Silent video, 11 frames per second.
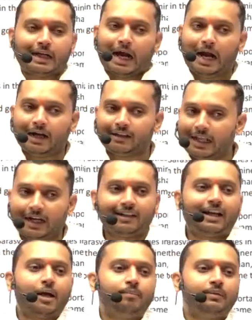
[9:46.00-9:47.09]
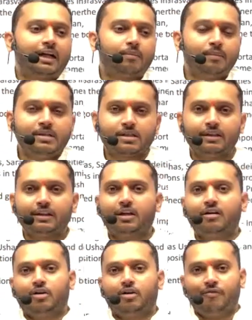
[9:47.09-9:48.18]
At that time, that means in
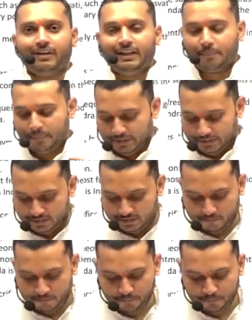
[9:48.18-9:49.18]
the Vedic period,